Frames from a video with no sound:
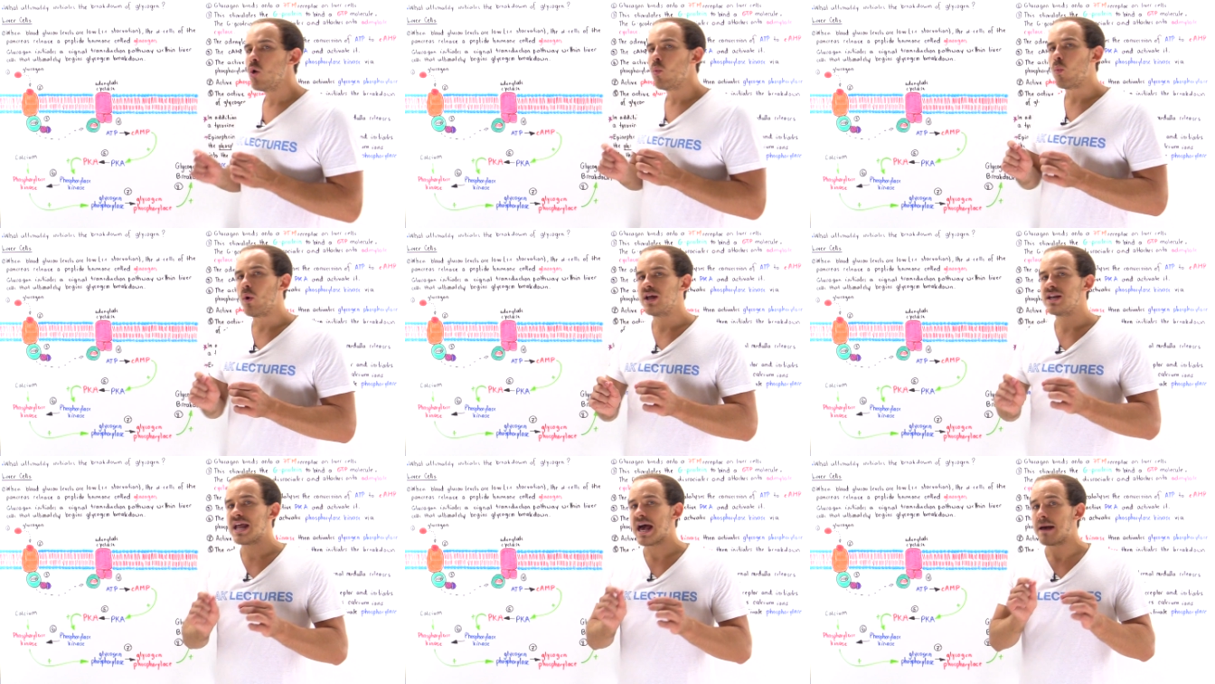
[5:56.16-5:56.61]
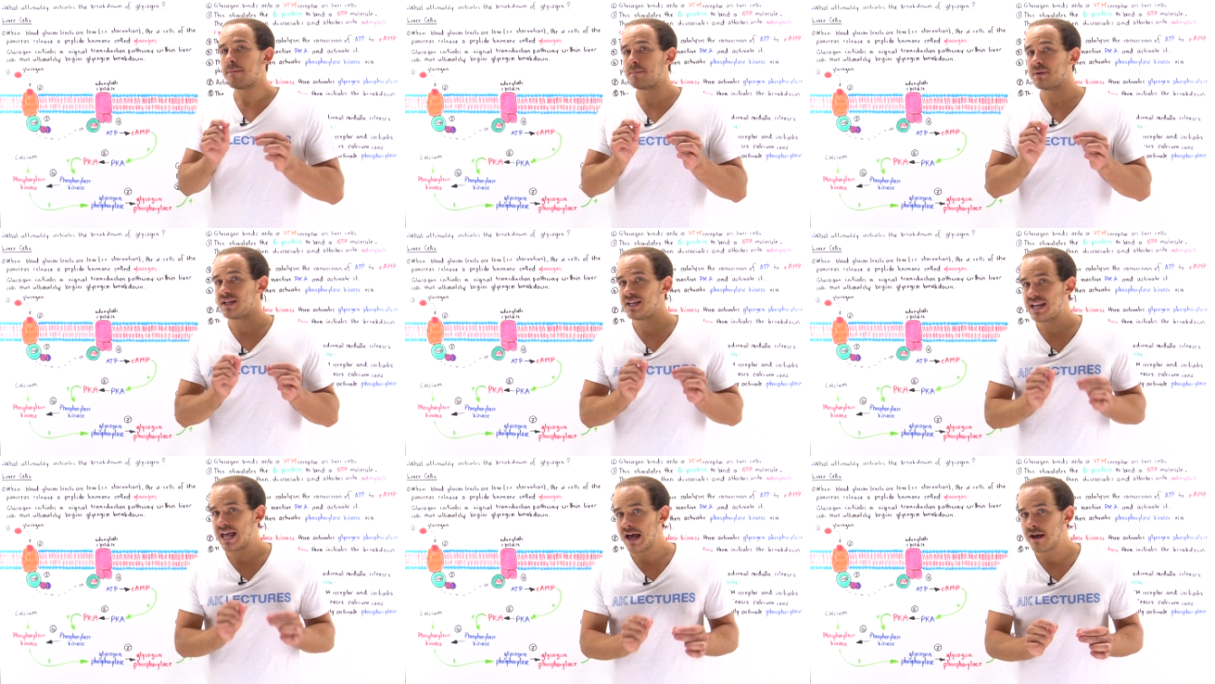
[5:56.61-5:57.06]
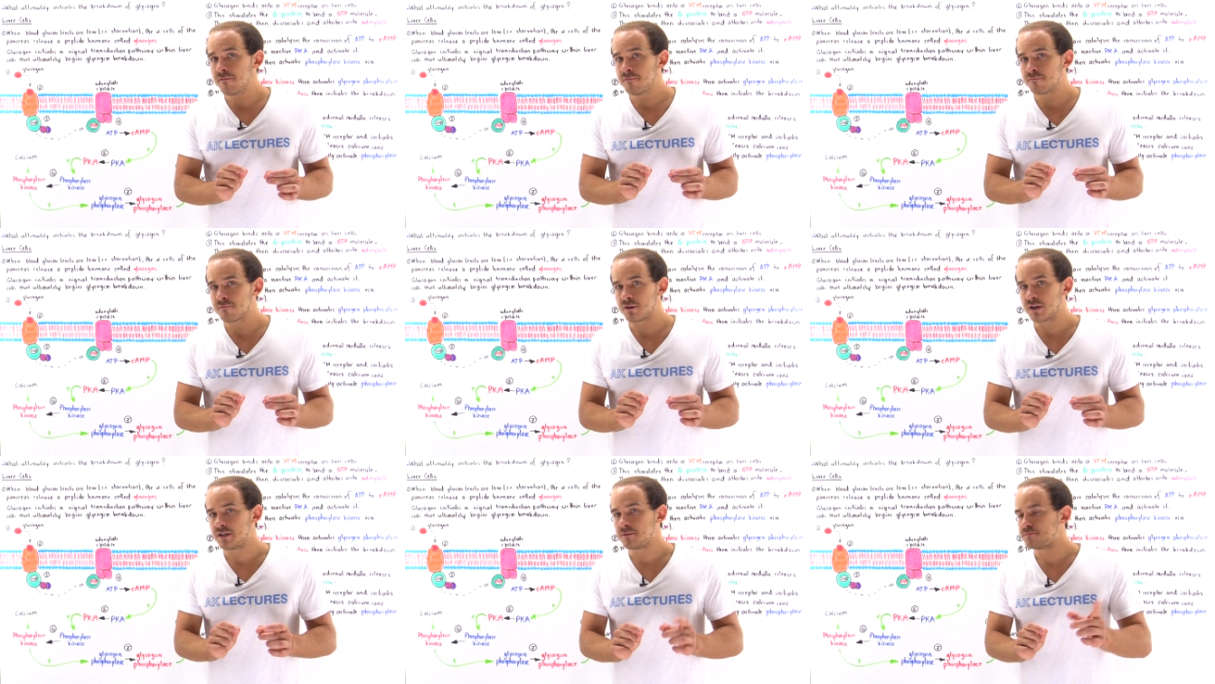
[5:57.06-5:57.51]
when
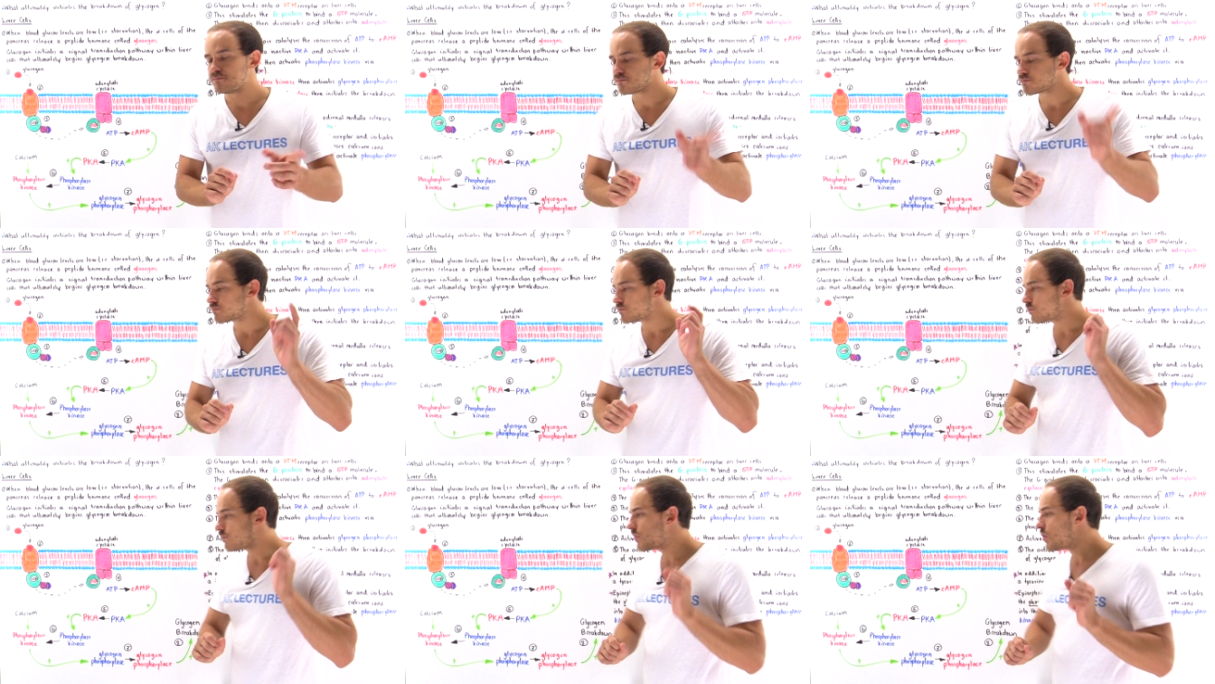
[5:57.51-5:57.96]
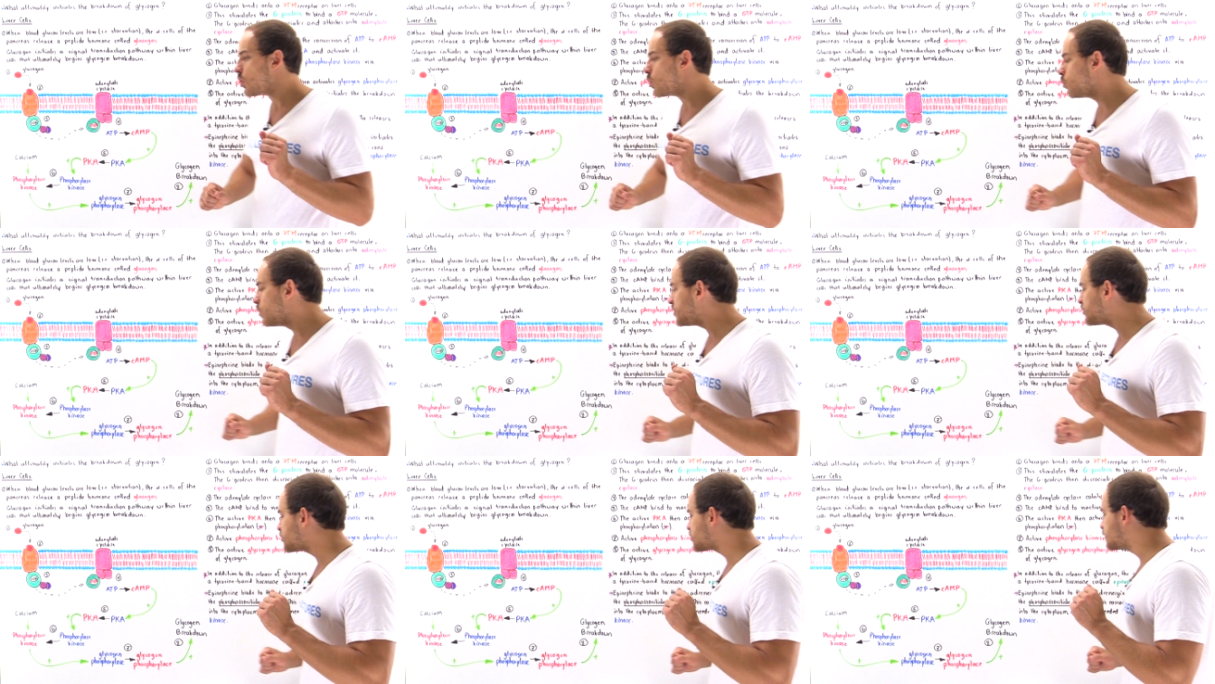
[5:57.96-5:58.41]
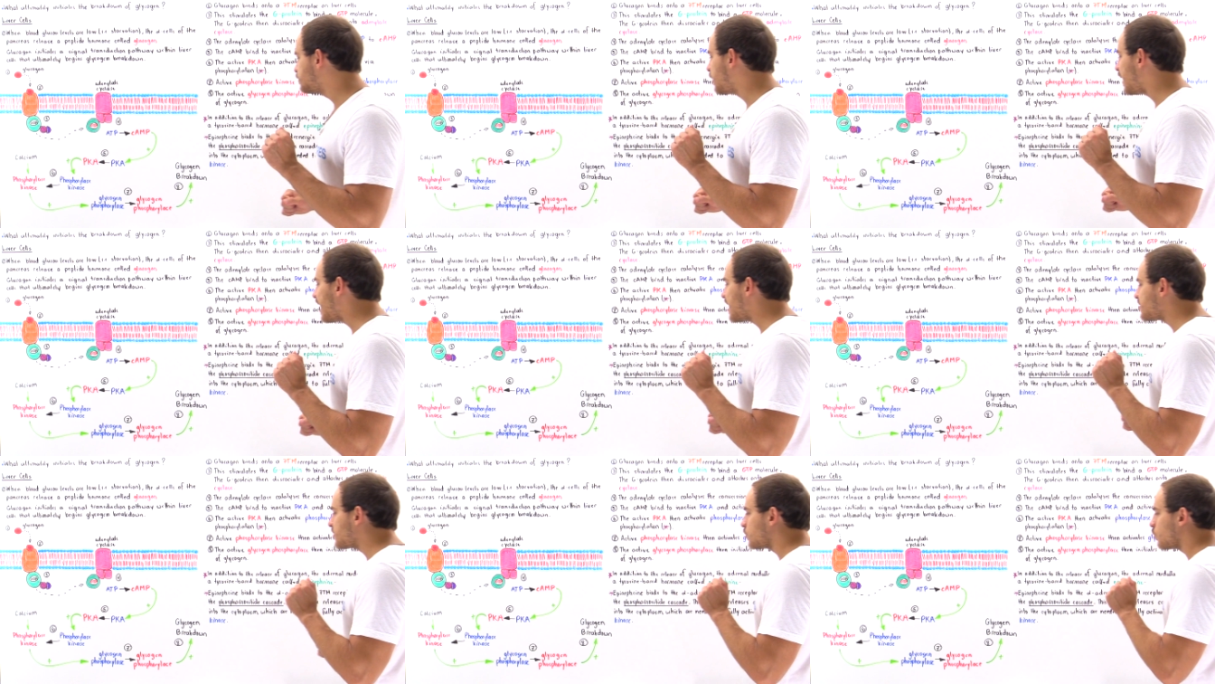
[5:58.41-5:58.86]
epinephrine, which is,
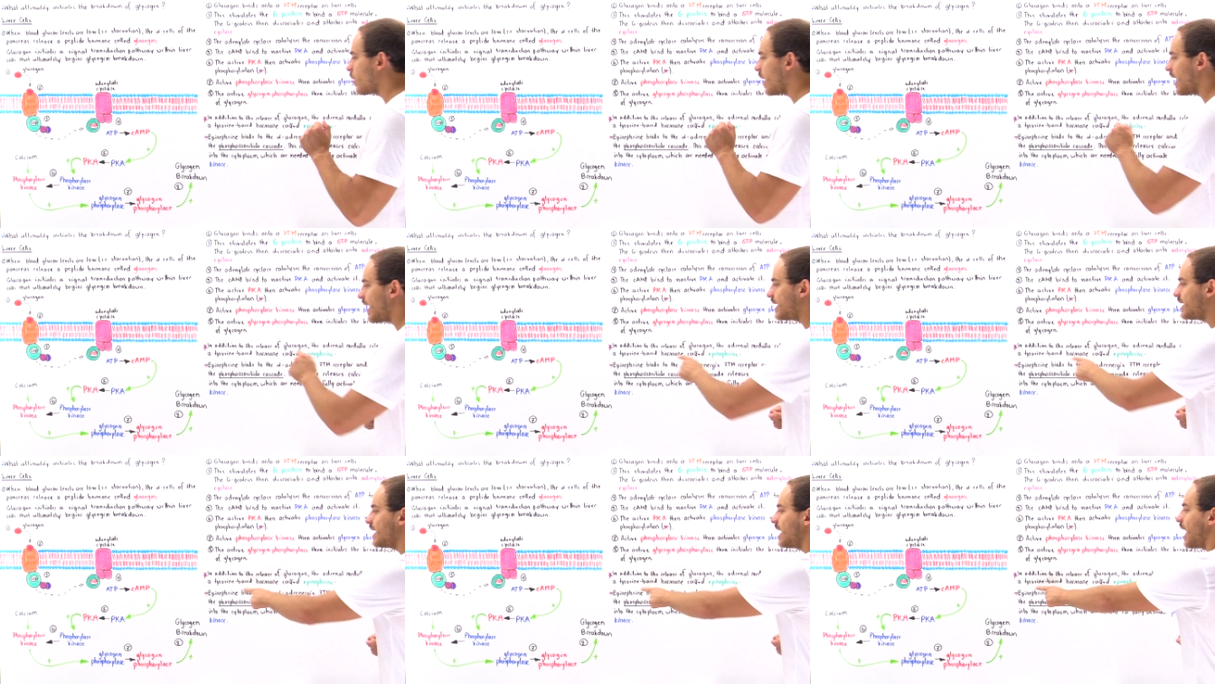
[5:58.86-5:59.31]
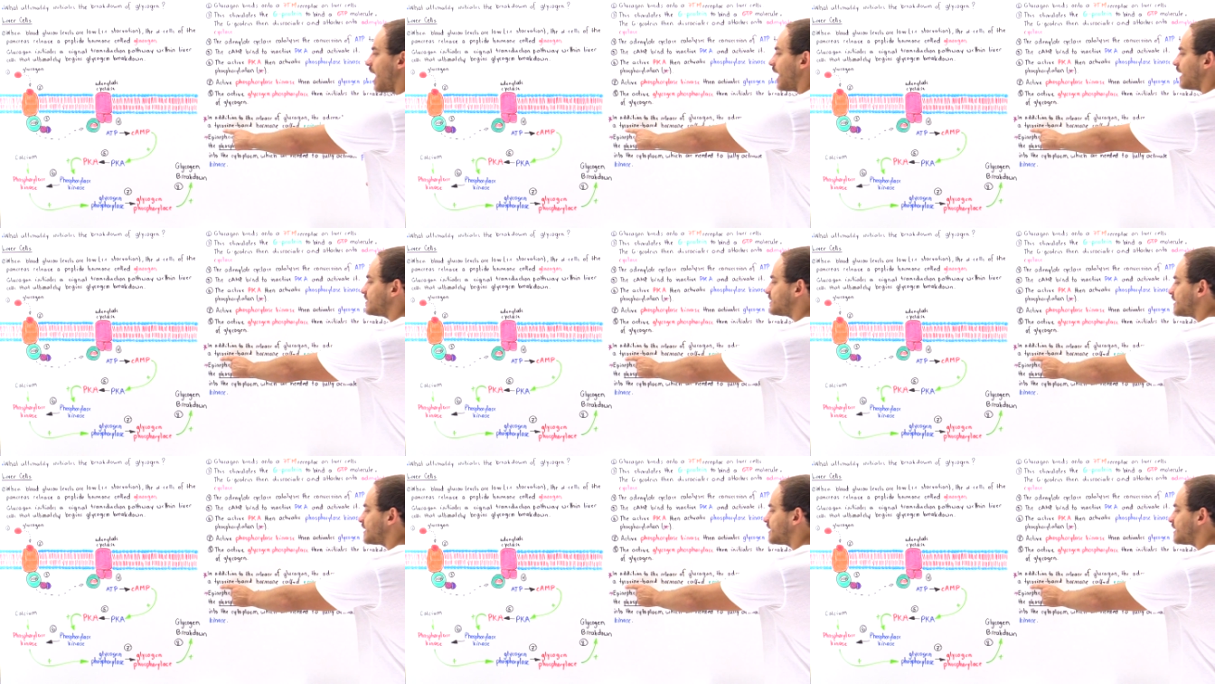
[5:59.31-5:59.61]
by the way, a